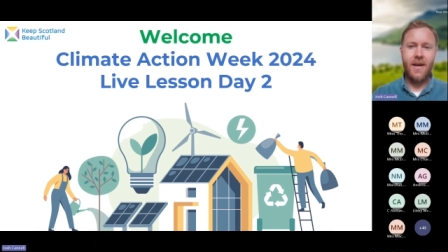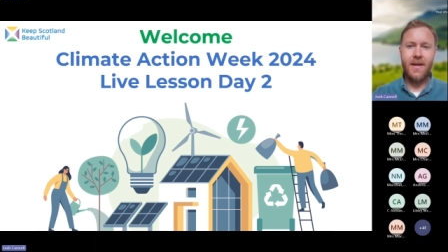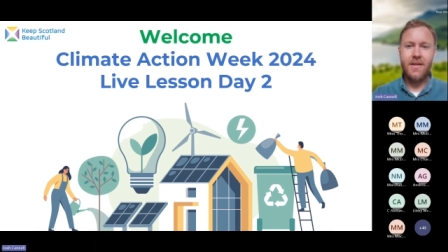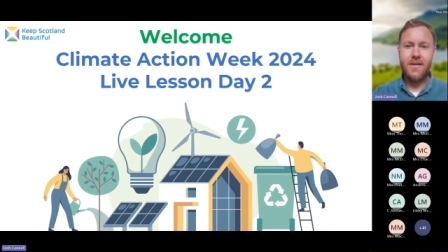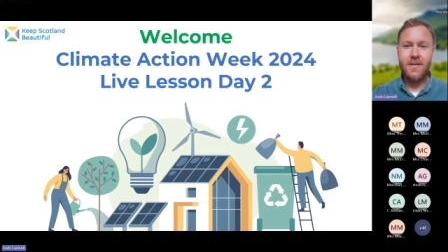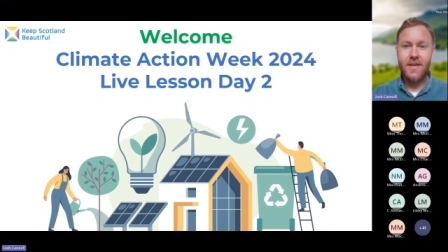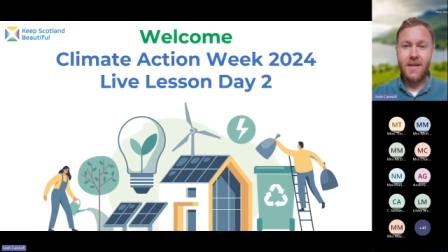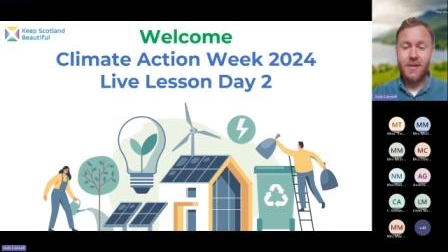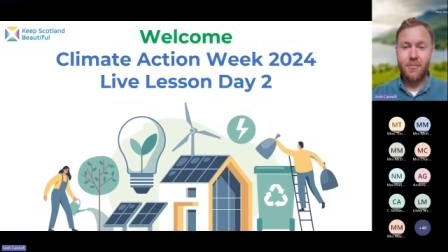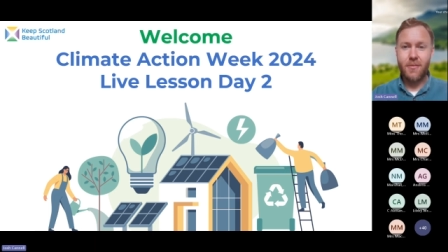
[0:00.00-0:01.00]
And
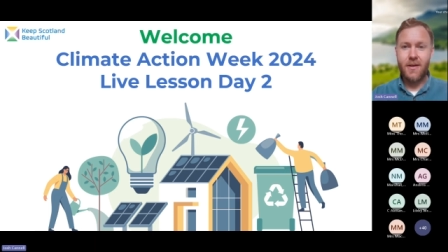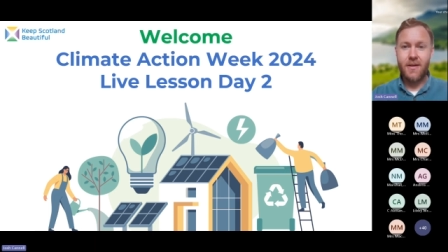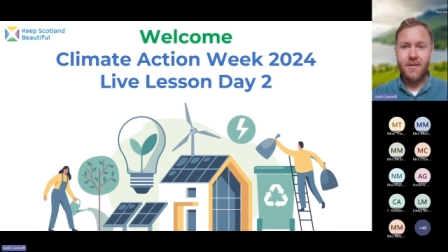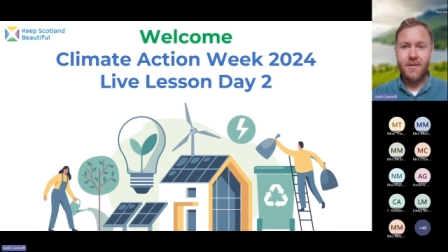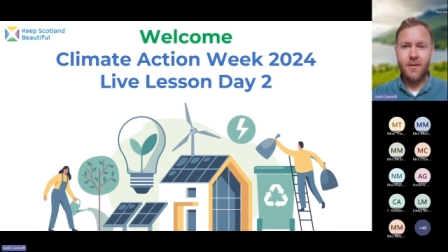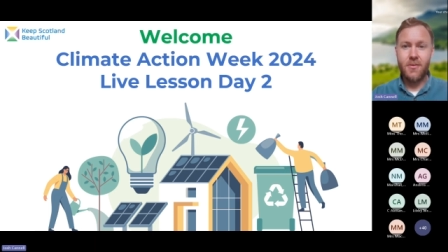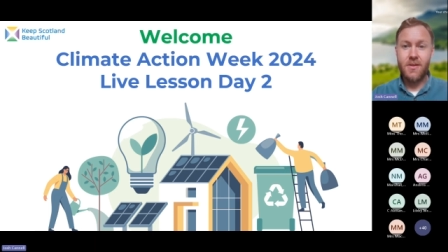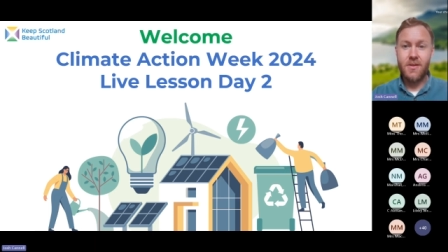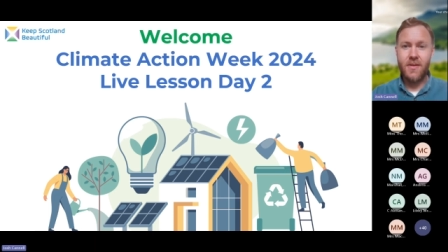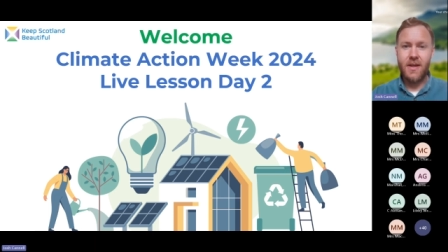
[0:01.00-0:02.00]
that's where I
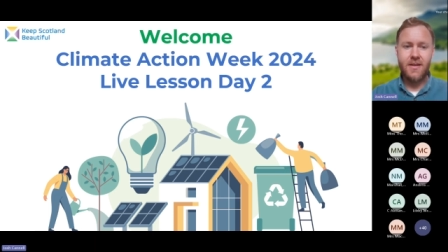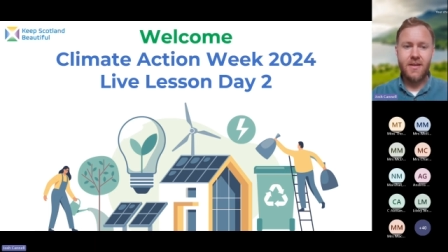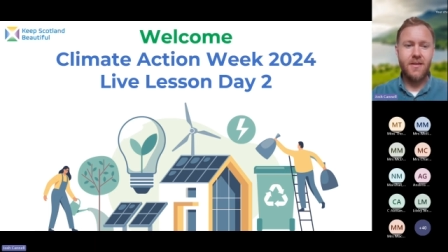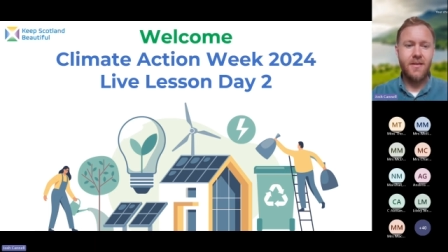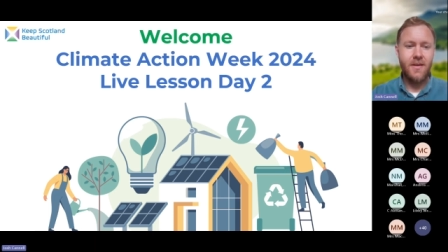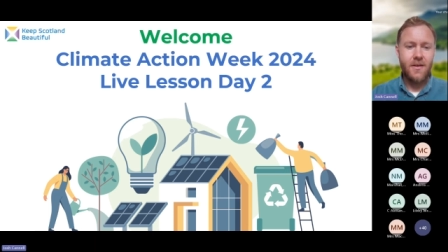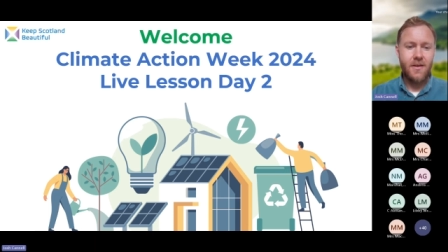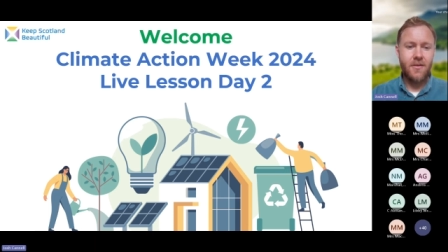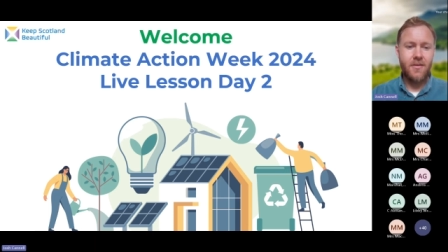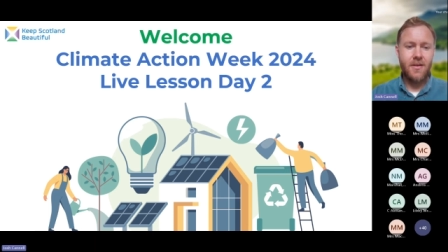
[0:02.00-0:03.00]
want to begin.
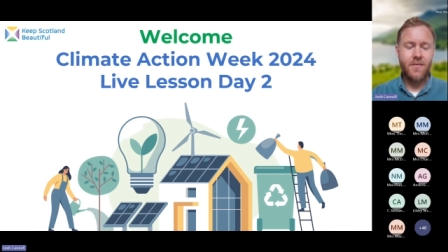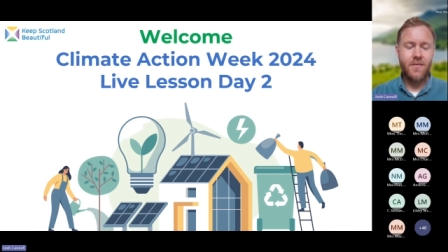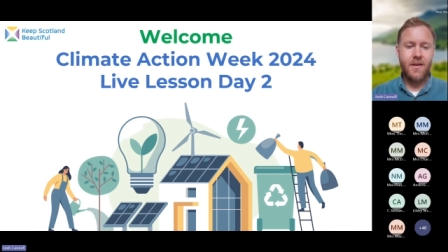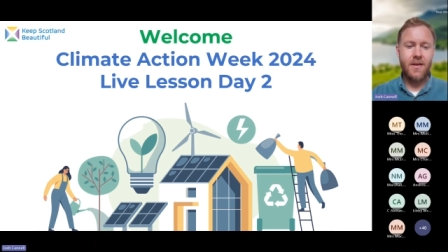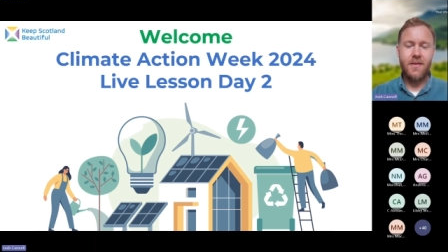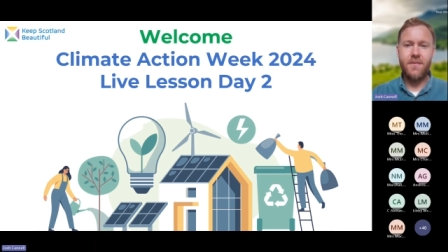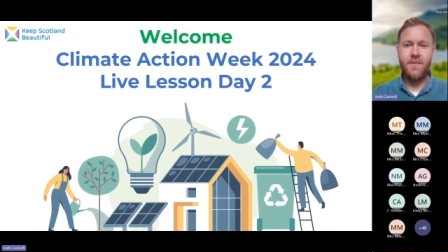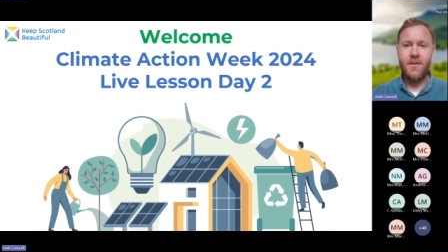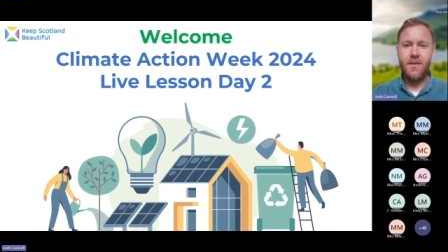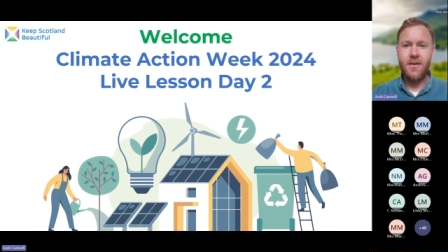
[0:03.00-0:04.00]
I would love it
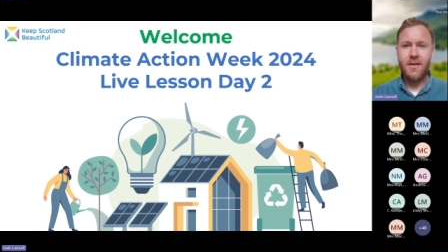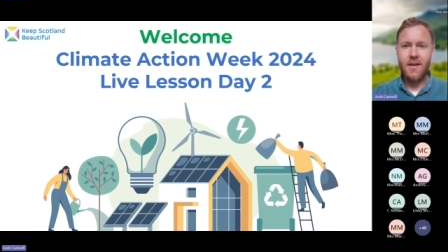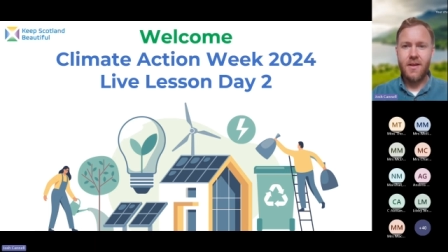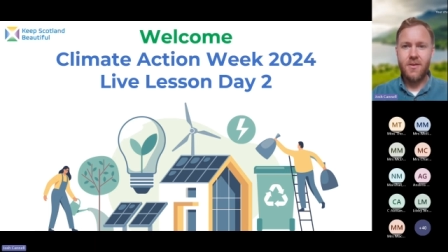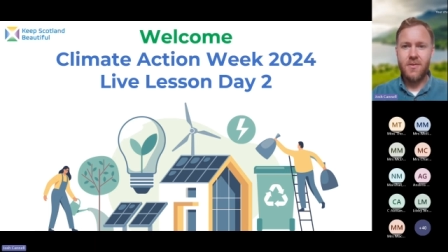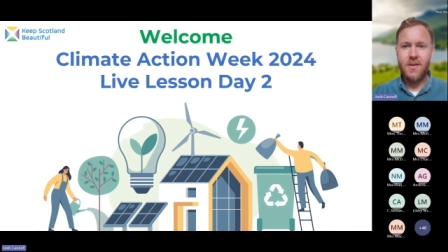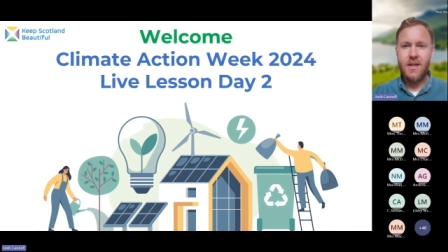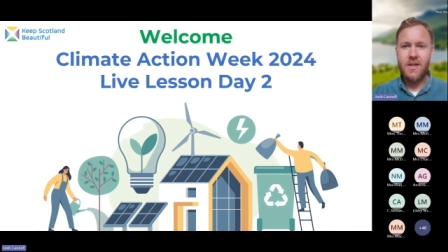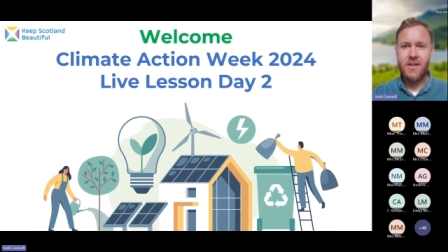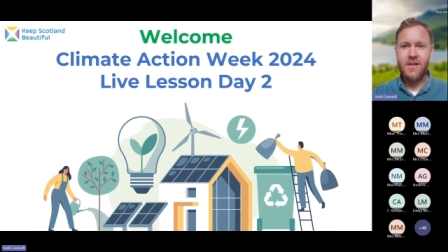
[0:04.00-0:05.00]
if you could let your
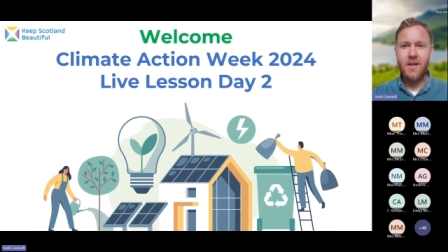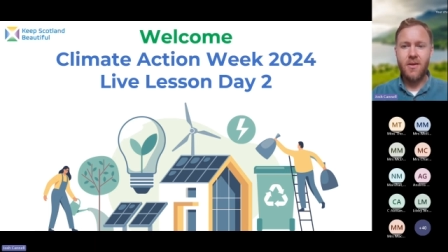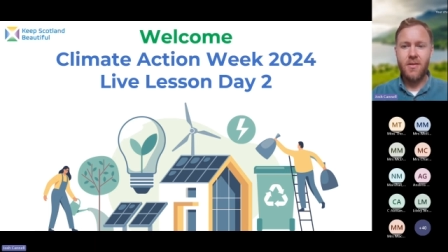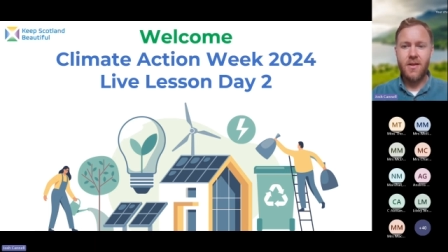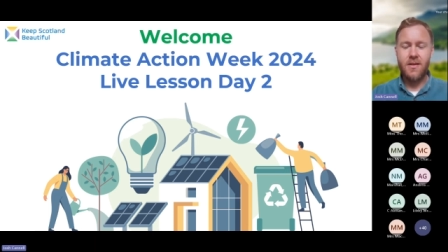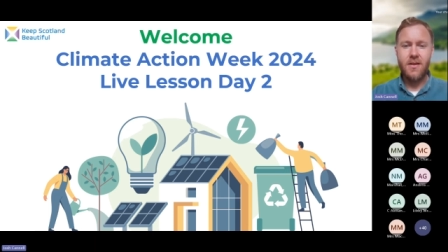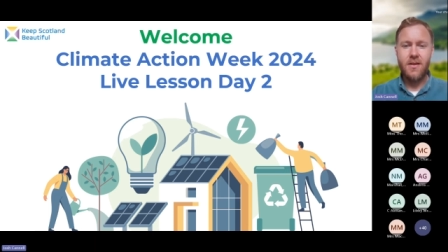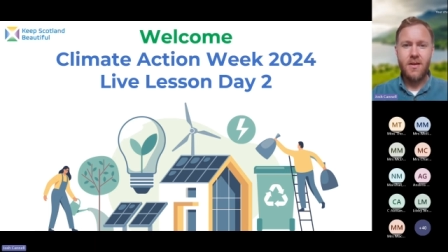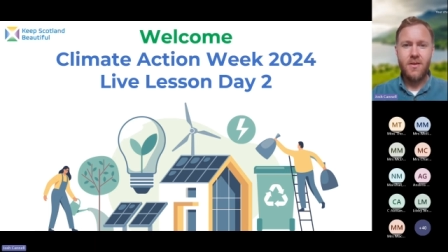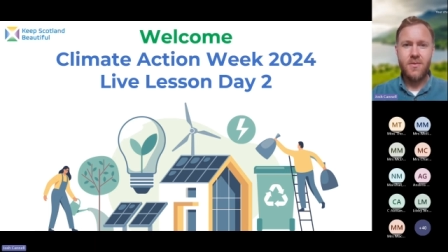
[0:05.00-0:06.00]
teachers know, and
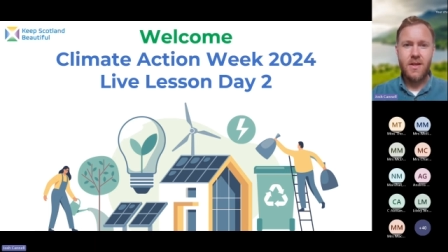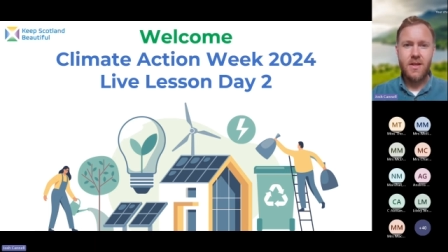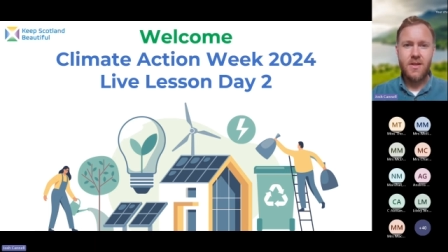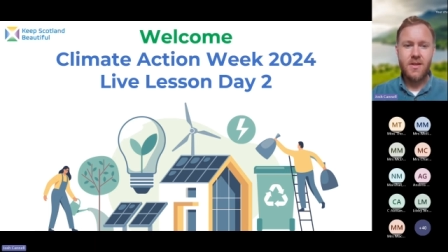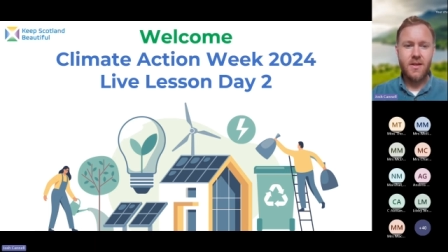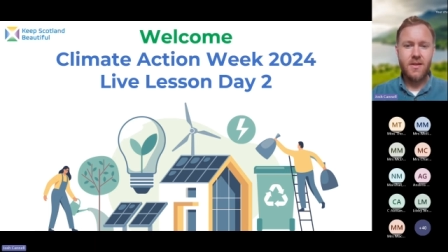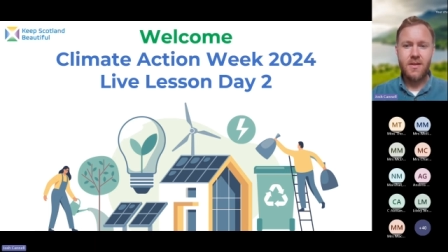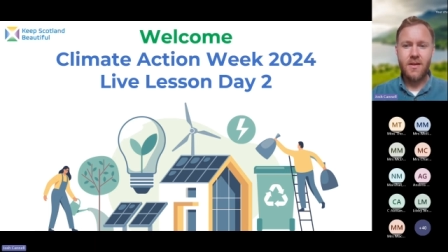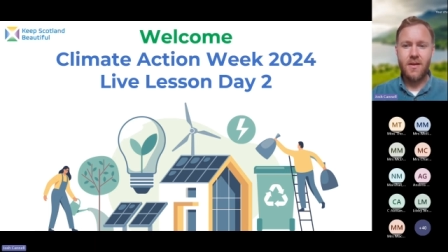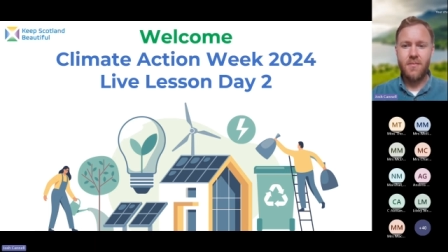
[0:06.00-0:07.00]
then your teachers
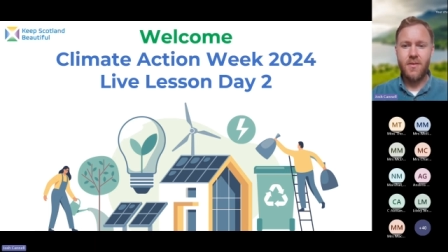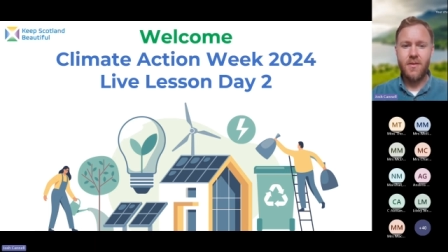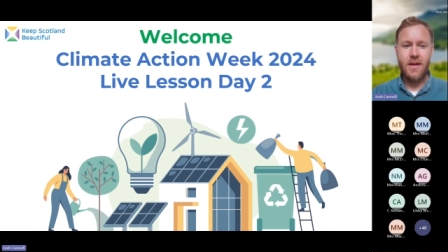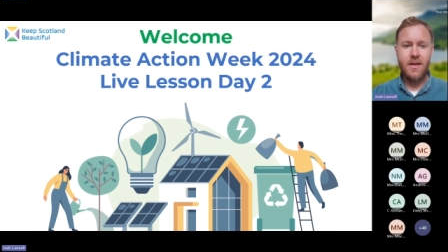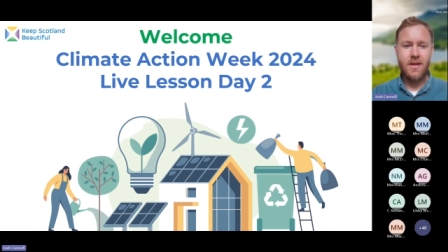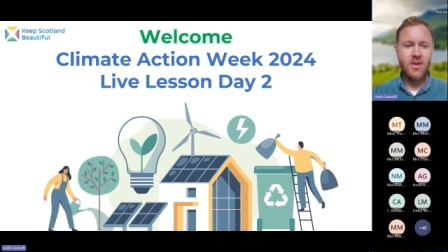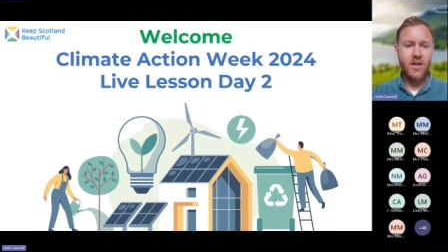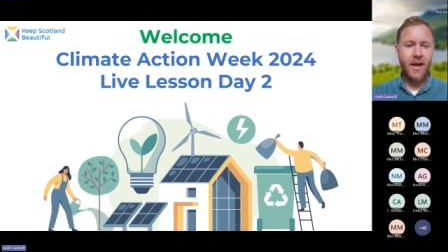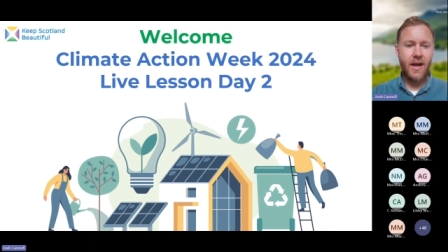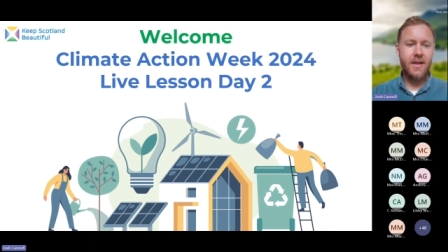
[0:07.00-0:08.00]
can type in the
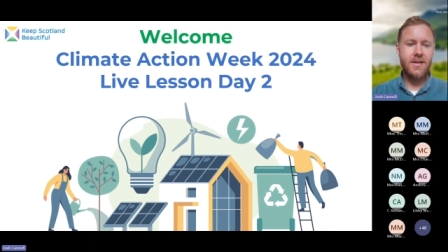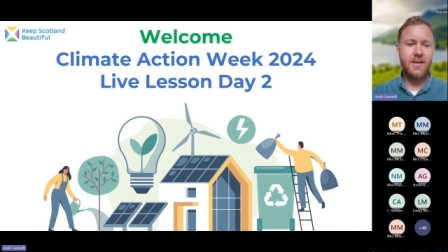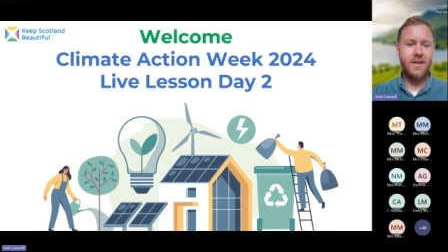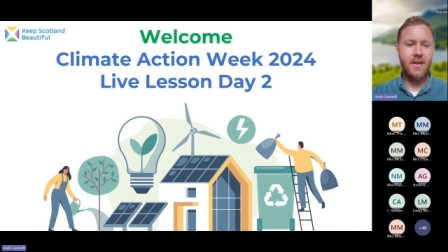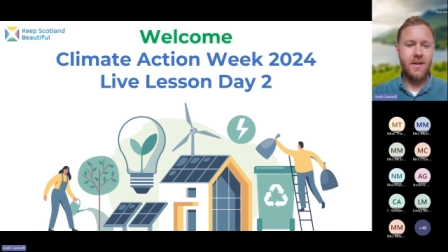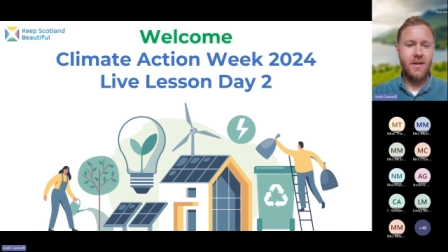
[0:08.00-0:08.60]
chat.